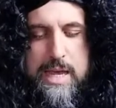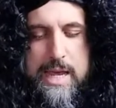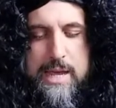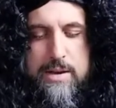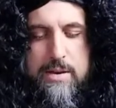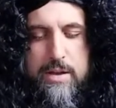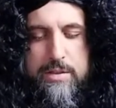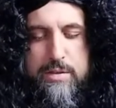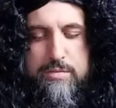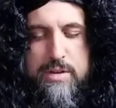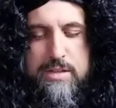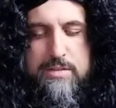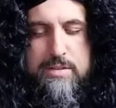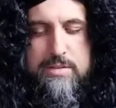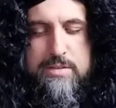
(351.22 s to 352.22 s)
In other
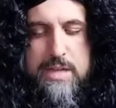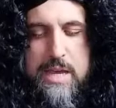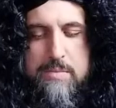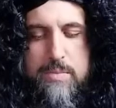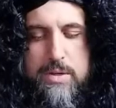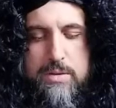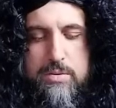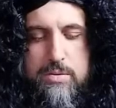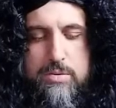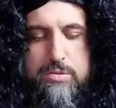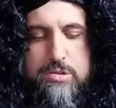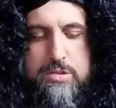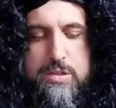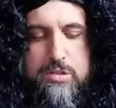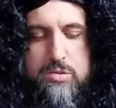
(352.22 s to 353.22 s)
entertainment
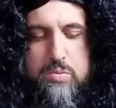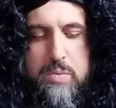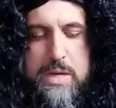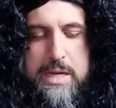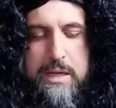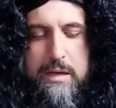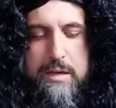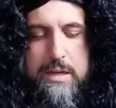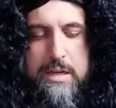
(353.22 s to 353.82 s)
news this week,